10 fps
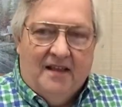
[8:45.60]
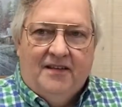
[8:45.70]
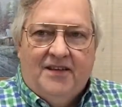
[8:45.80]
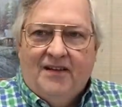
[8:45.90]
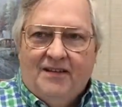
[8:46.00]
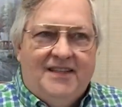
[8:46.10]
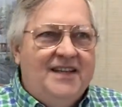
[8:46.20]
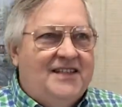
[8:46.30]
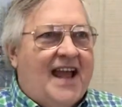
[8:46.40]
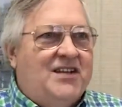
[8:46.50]
she, she
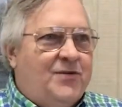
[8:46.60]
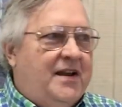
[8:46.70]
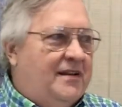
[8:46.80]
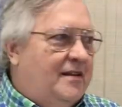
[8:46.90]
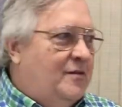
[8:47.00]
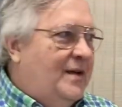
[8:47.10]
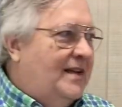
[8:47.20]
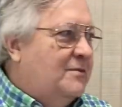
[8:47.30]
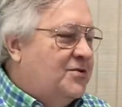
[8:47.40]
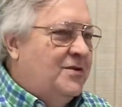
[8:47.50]
exaggerated a little
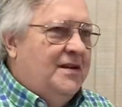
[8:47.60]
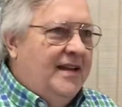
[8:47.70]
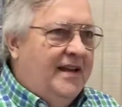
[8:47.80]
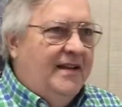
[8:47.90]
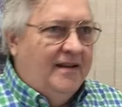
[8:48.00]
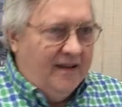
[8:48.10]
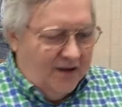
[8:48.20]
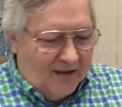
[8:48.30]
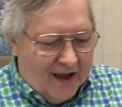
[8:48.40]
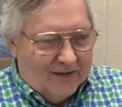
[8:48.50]
bit. I'm sure he didn't, you
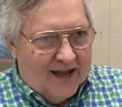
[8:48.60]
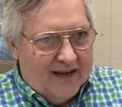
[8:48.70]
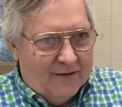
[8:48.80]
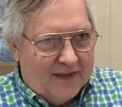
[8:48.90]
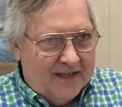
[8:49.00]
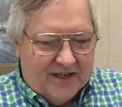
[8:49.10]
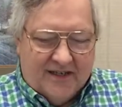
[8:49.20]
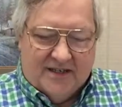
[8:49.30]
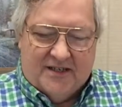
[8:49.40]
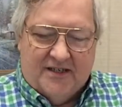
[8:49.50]
know, outline everything she'd
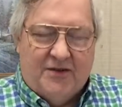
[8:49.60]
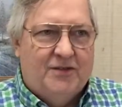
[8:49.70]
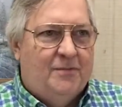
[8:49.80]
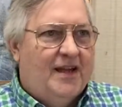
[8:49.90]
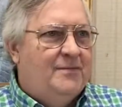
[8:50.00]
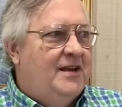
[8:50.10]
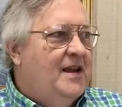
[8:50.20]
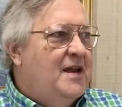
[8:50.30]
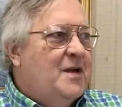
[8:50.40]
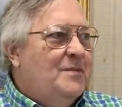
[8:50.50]
done since she was a baby.
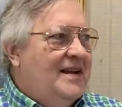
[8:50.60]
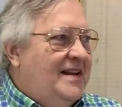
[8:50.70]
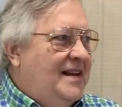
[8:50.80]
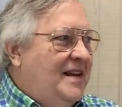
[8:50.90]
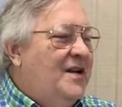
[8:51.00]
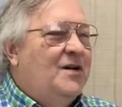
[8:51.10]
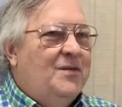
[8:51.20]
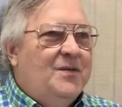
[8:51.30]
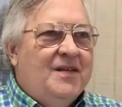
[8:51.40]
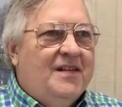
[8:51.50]
But, you
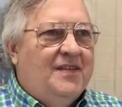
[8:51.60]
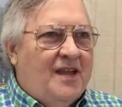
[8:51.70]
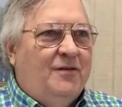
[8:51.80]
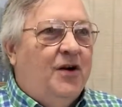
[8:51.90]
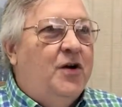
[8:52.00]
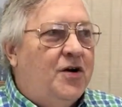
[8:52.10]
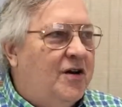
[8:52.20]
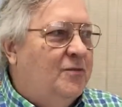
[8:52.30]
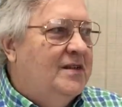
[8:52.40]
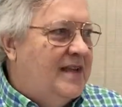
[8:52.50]
know, it, to
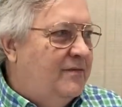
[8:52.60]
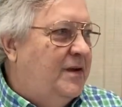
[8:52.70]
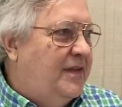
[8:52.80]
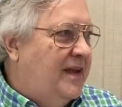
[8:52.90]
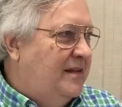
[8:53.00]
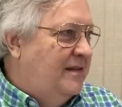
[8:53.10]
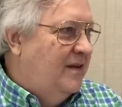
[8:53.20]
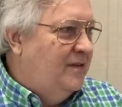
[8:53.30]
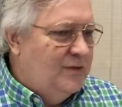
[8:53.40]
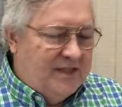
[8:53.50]
her, it was everything
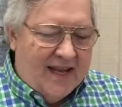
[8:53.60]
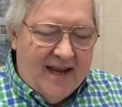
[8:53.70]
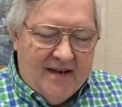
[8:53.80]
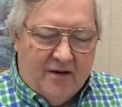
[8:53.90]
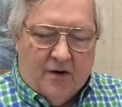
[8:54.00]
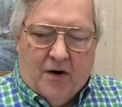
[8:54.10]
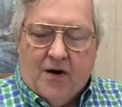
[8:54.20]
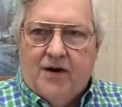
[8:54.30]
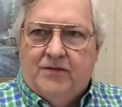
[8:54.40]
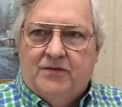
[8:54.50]
that was hidden in her
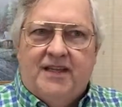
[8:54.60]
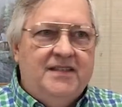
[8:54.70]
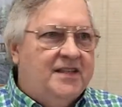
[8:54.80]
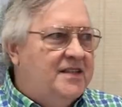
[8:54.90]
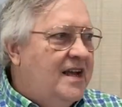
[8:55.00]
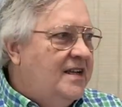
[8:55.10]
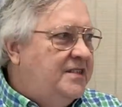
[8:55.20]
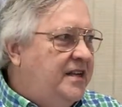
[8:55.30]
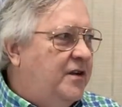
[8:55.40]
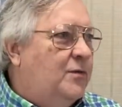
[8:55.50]
heart. Those things that
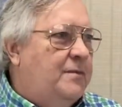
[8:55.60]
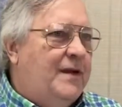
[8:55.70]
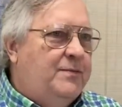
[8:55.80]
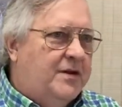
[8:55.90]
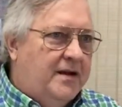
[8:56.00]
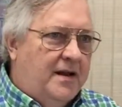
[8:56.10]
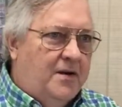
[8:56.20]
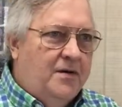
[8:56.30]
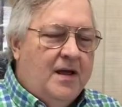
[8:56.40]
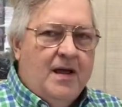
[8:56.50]
she didn't want people to
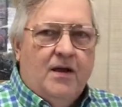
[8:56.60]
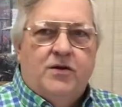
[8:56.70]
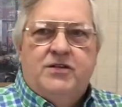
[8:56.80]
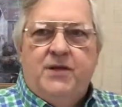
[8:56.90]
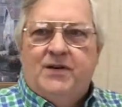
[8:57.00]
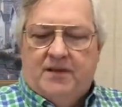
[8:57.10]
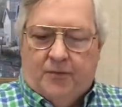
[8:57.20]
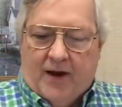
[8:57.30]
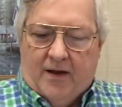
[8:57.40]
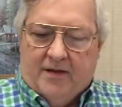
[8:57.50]
know, or she wasn't
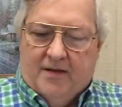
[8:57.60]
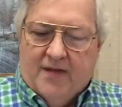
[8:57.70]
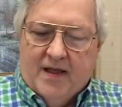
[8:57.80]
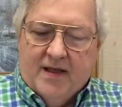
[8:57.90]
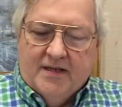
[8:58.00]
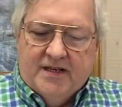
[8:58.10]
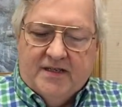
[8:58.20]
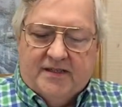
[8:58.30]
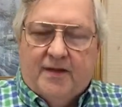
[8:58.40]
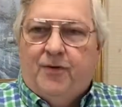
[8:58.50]
proud of.
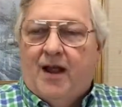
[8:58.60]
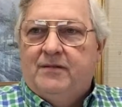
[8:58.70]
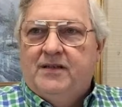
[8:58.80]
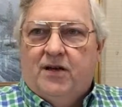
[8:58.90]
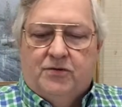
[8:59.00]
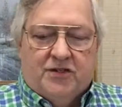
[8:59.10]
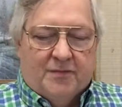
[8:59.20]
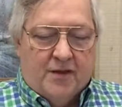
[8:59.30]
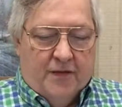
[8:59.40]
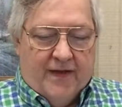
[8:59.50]
Jesus had probably told her
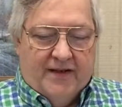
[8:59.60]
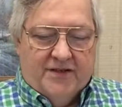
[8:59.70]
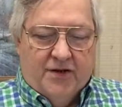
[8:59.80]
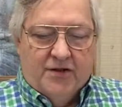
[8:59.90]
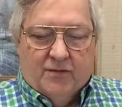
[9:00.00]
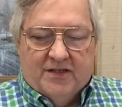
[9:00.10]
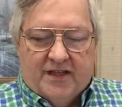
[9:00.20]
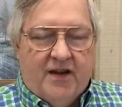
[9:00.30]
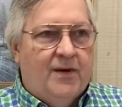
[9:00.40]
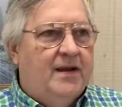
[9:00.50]
some other things, too, that were
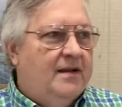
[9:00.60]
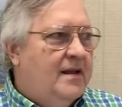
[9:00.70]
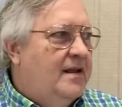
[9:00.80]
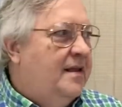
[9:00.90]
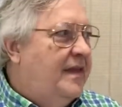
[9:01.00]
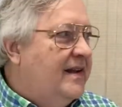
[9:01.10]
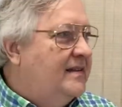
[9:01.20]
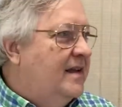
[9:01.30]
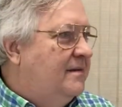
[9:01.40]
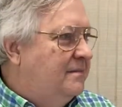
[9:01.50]
secret,
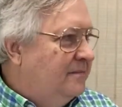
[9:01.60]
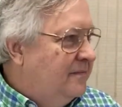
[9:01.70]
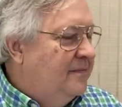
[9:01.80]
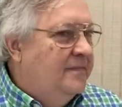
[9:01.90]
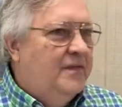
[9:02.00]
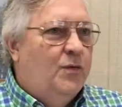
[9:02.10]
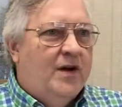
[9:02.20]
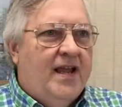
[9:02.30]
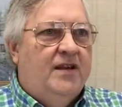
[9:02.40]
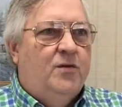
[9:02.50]
things that
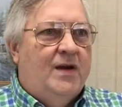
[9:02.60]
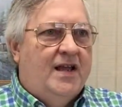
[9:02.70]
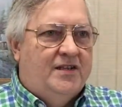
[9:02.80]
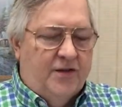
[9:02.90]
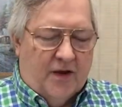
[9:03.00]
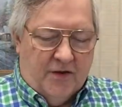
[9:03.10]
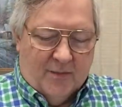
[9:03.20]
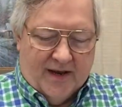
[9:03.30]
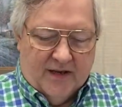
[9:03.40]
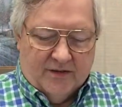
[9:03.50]
were hidden away. She thought
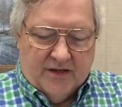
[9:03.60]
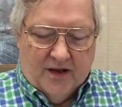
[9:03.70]
nobody else